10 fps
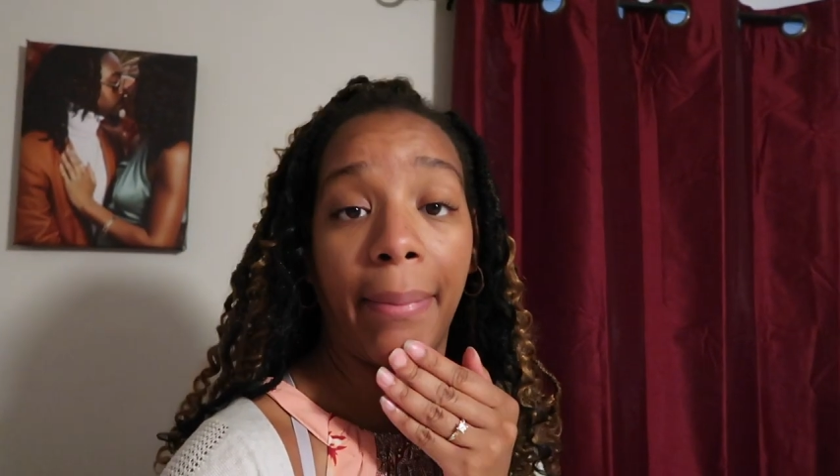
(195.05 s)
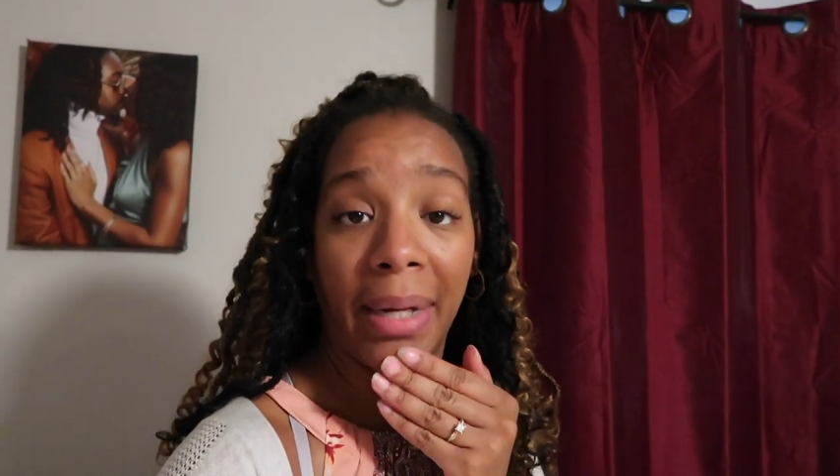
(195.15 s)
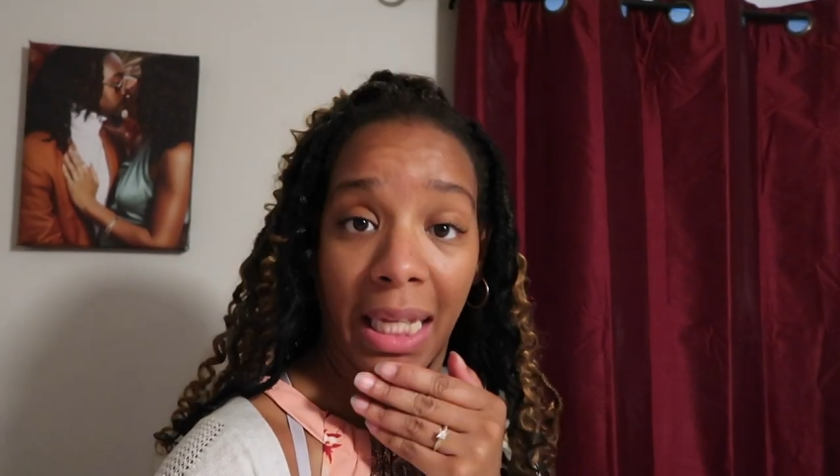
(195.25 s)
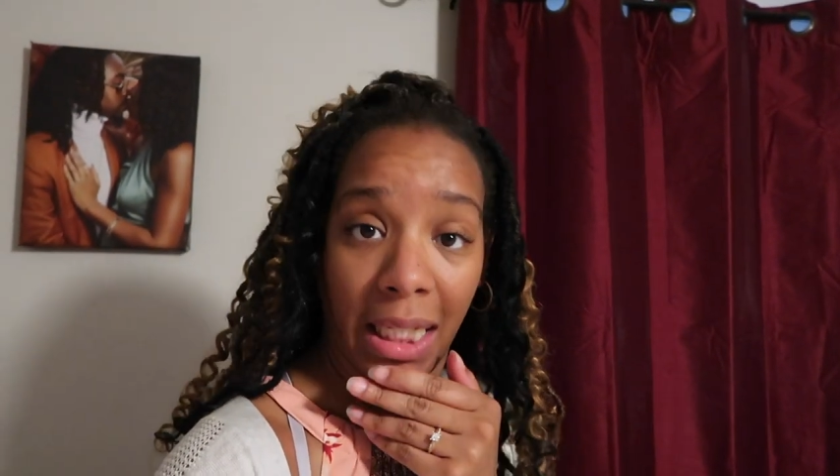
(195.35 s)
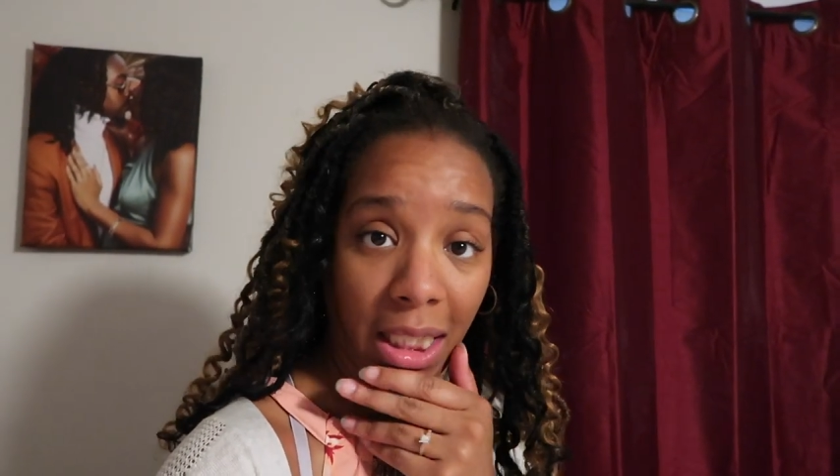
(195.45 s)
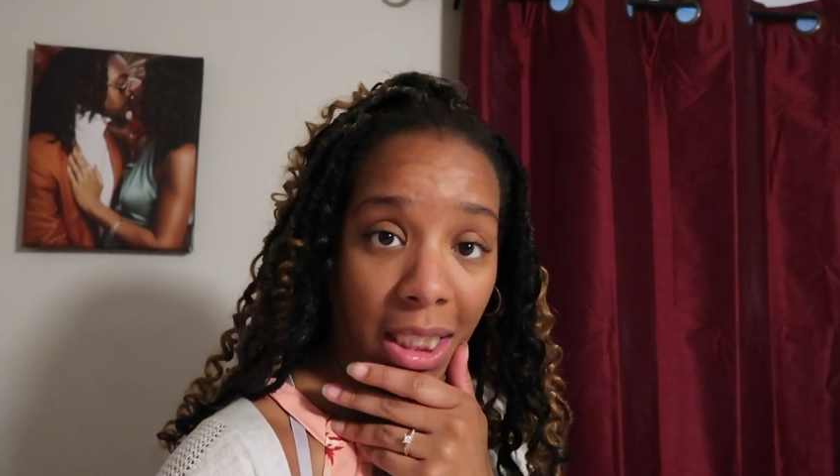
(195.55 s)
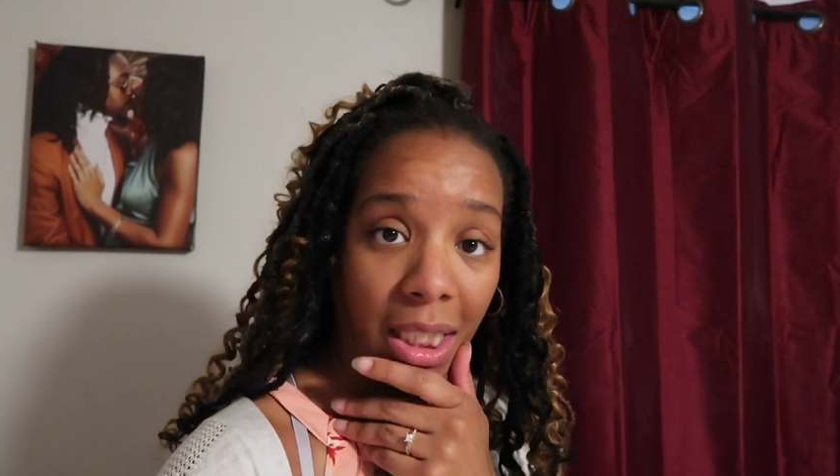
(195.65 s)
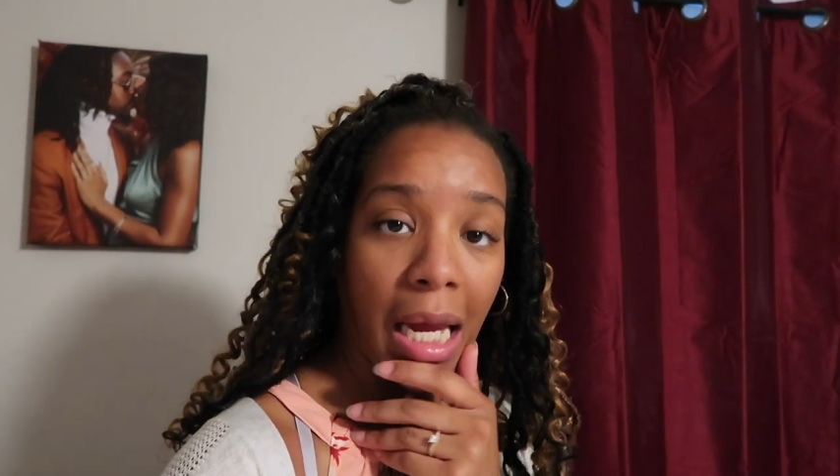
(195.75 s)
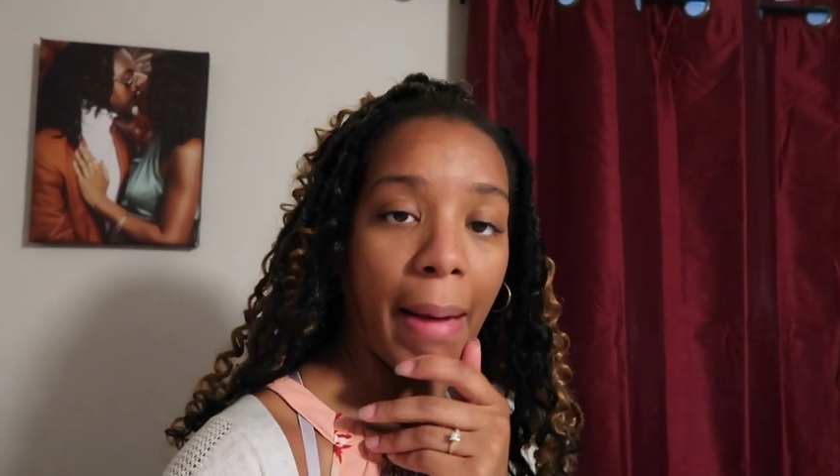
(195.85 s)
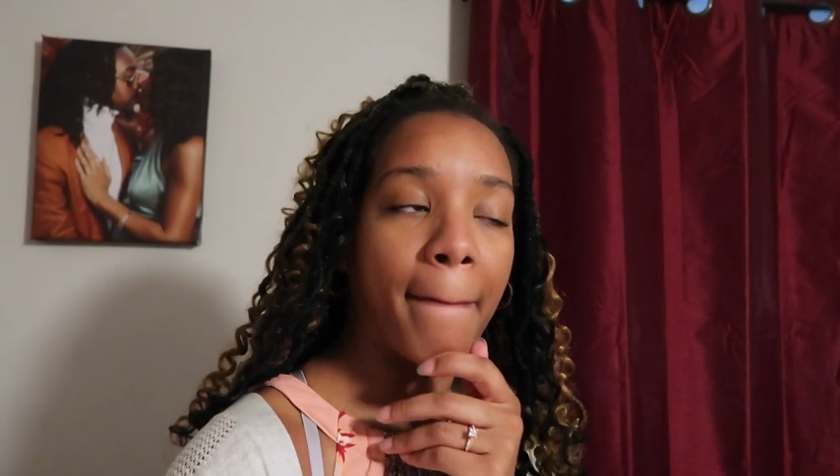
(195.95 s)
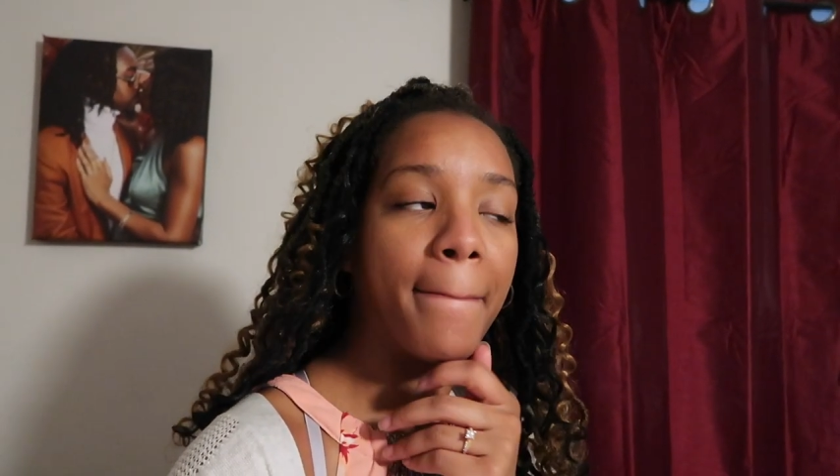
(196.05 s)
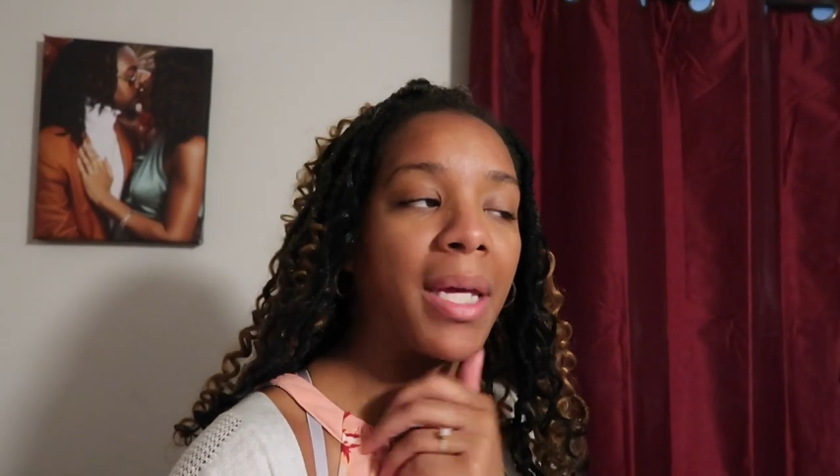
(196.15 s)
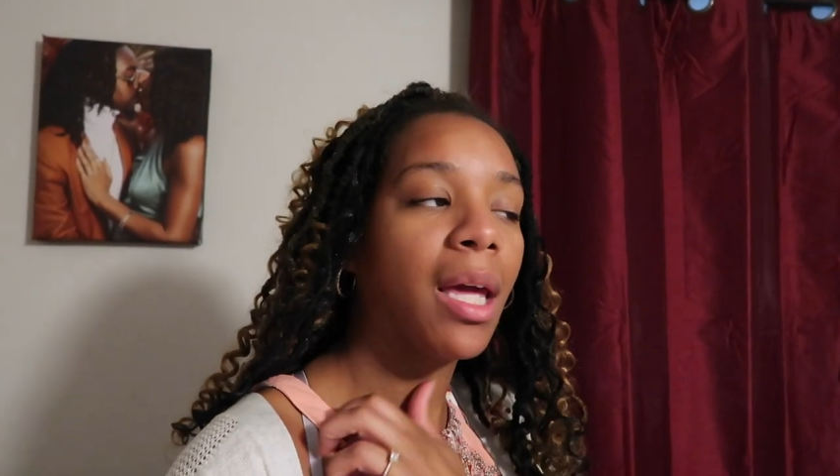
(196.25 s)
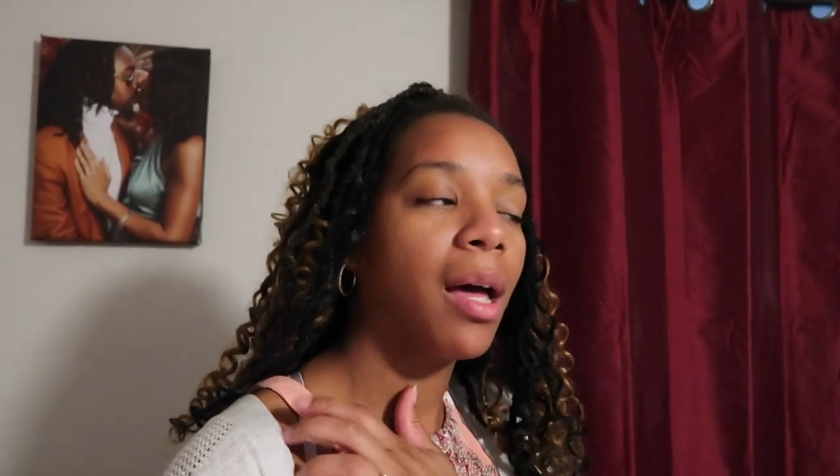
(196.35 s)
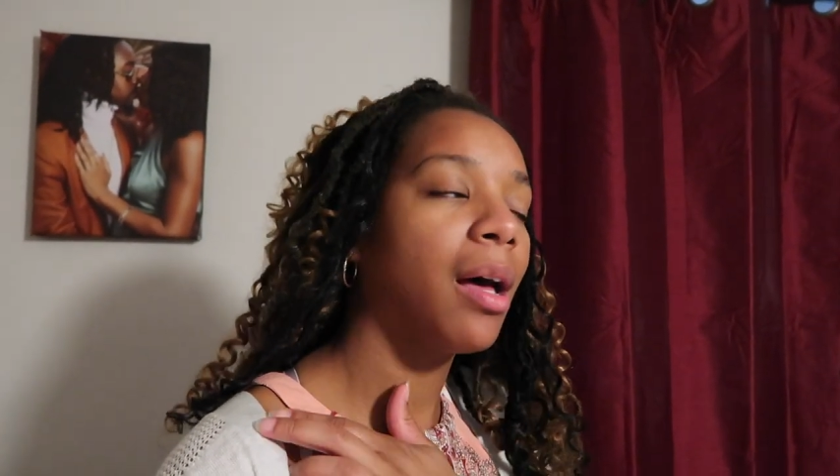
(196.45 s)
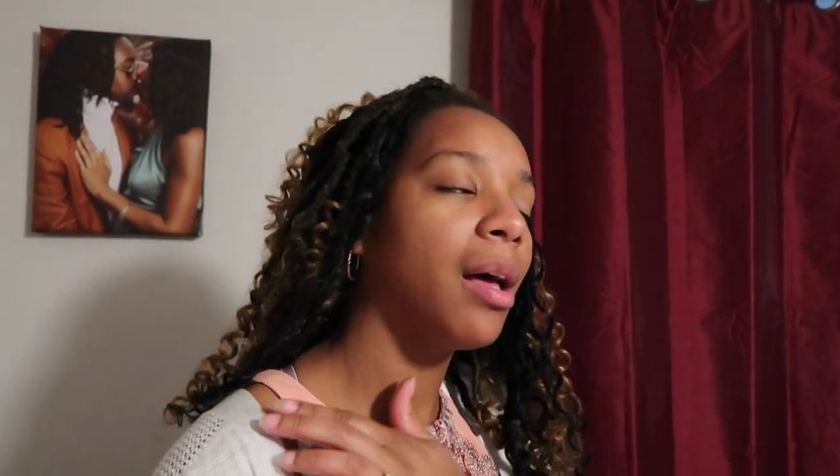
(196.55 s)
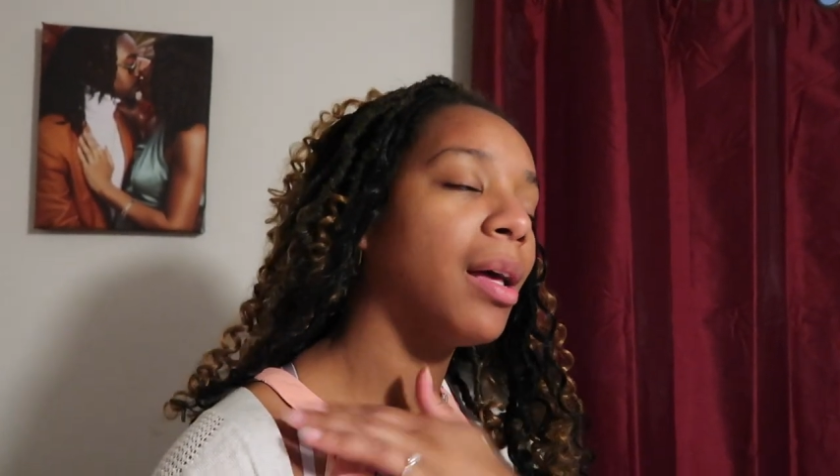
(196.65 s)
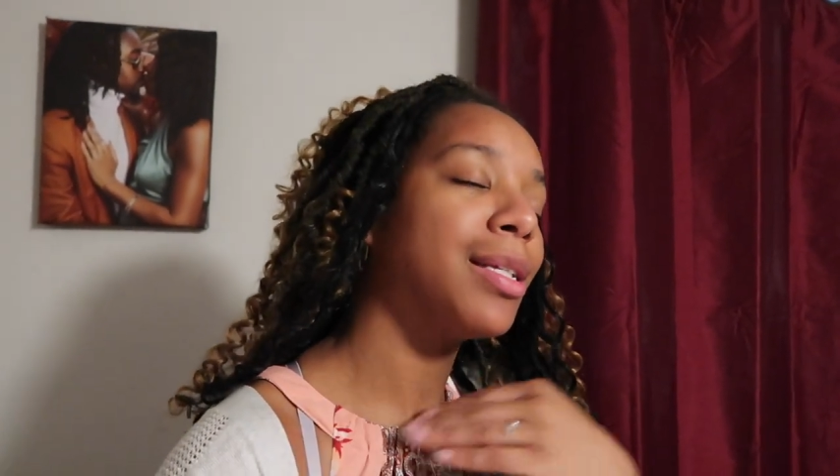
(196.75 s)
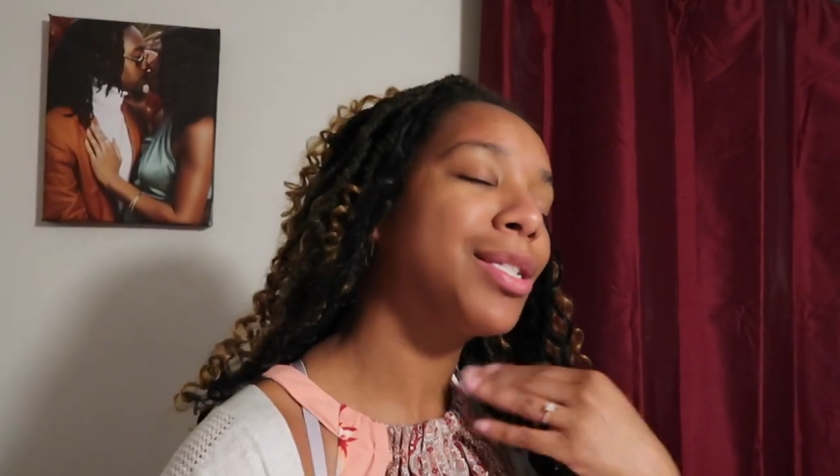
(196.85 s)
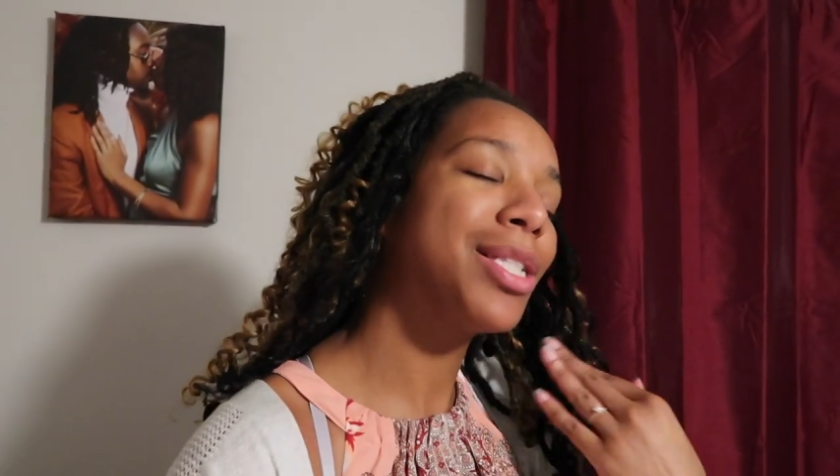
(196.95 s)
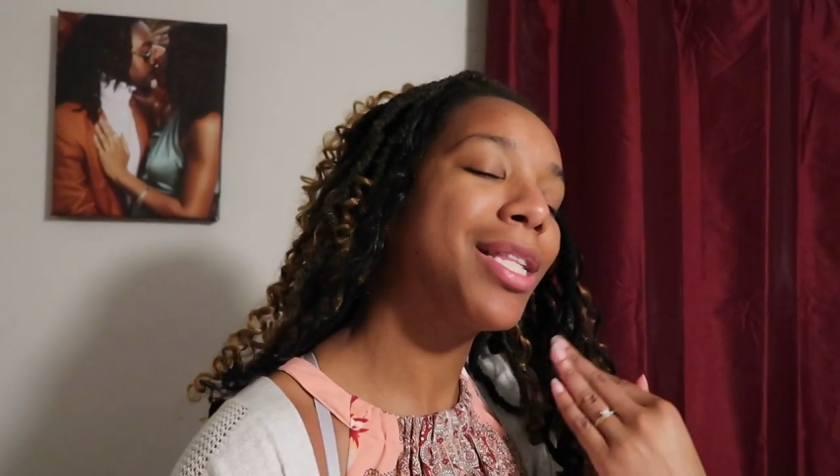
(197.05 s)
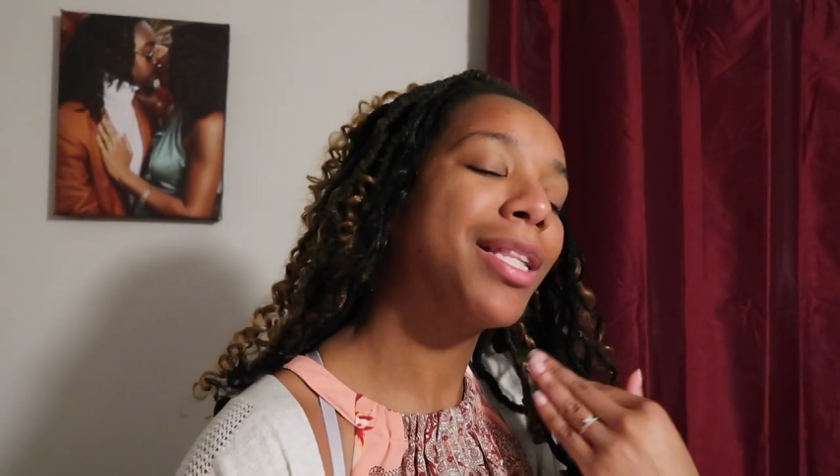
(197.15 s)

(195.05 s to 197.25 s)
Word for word: money because